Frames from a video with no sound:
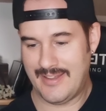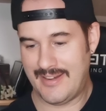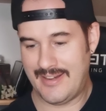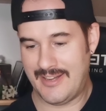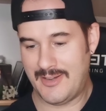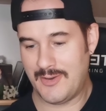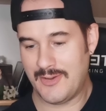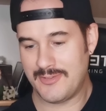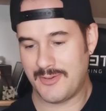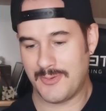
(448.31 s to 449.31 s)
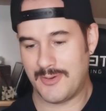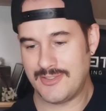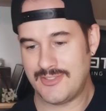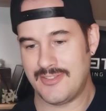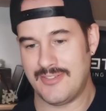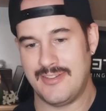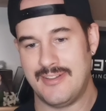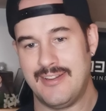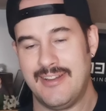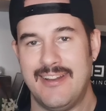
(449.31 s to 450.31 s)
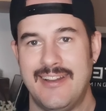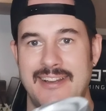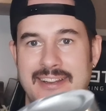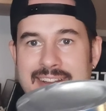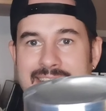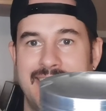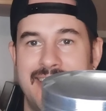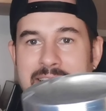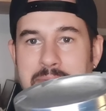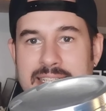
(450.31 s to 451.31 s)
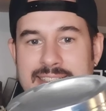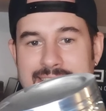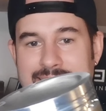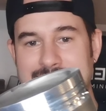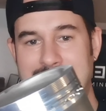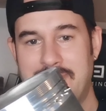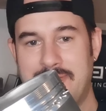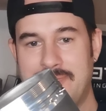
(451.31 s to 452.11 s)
and then of course the piston itself.